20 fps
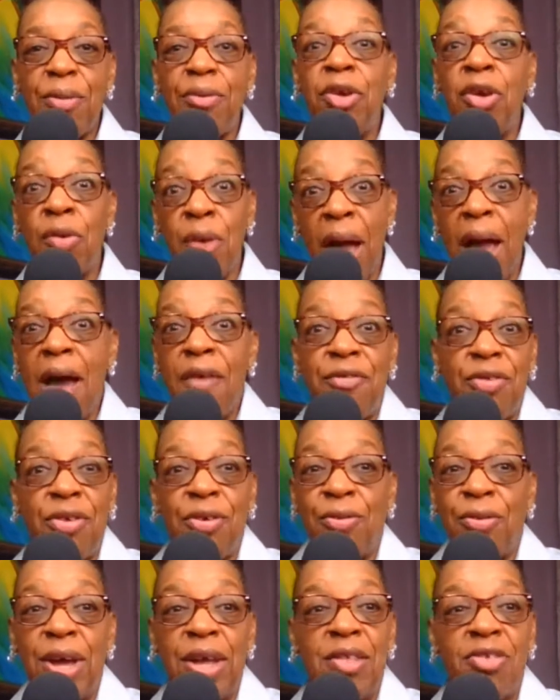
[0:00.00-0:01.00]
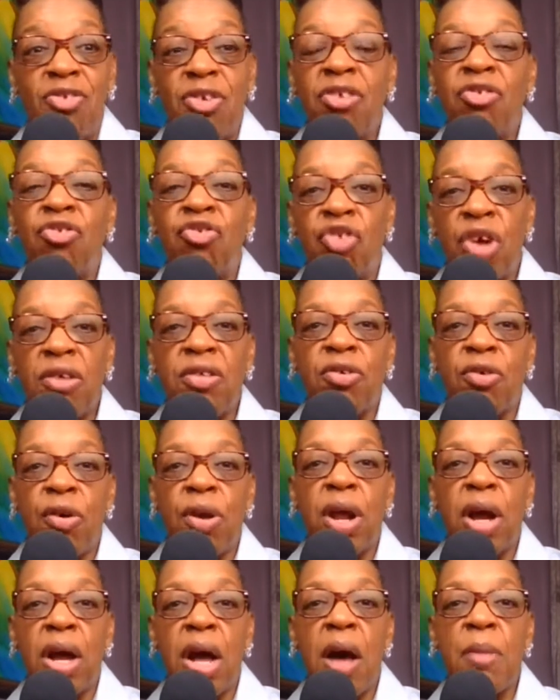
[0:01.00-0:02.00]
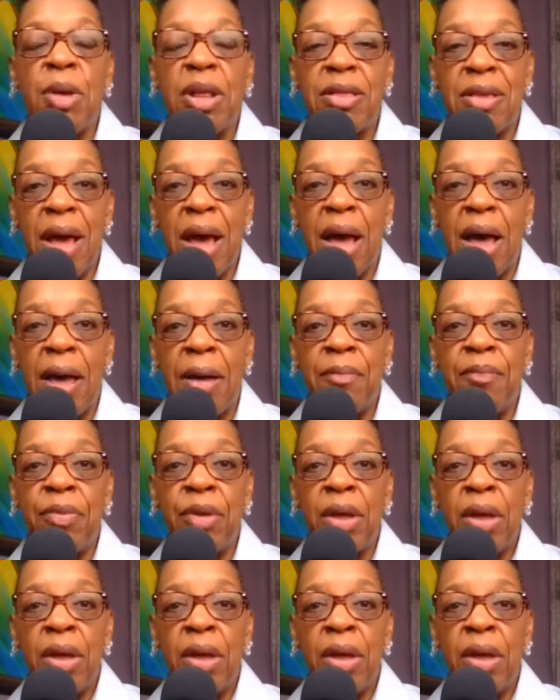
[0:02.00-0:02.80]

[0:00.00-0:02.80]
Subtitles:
You have to. It's just going to come a time